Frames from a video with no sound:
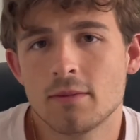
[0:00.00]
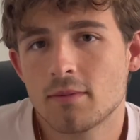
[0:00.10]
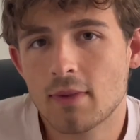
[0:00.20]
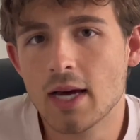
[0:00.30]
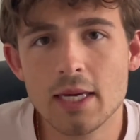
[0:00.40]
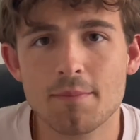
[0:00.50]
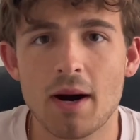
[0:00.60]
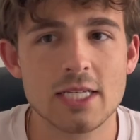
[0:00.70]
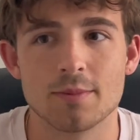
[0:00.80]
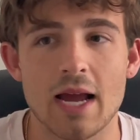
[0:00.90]
I think
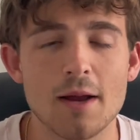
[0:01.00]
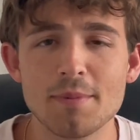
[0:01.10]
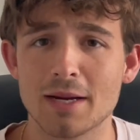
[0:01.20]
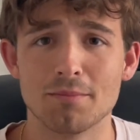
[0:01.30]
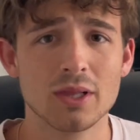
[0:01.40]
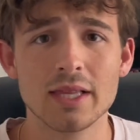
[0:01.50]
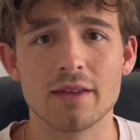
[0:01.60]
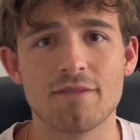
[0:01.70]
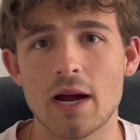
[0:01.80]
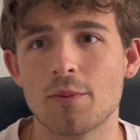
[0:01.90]
possibly. I'd be completely
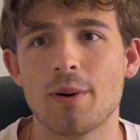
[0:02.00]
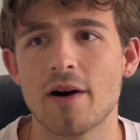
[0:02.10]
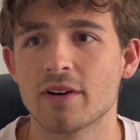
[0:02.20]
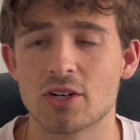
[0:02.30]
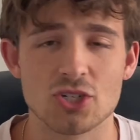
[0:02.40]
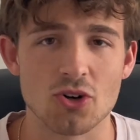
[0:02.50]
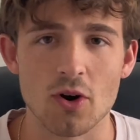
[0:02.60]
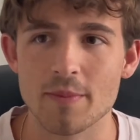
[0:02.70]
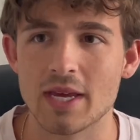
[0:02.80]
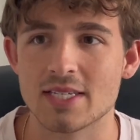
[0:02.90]
fine with Pau Victor starting
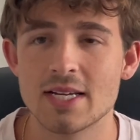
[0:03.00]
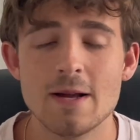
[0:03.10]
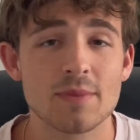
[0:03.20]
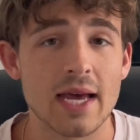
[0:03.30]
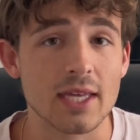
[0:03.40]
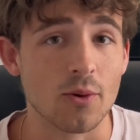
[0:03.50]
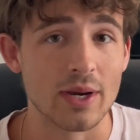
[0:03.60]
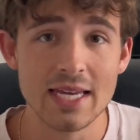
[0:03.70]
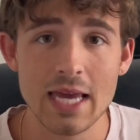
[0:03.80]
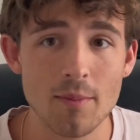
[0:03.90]
because I think when he
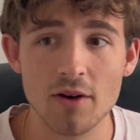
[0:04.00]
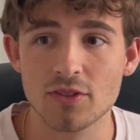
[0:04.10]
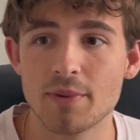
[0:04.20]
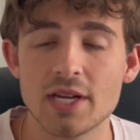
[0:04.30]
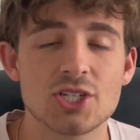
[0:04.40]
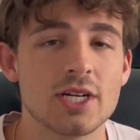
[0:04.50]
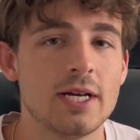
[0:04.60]
came off the bench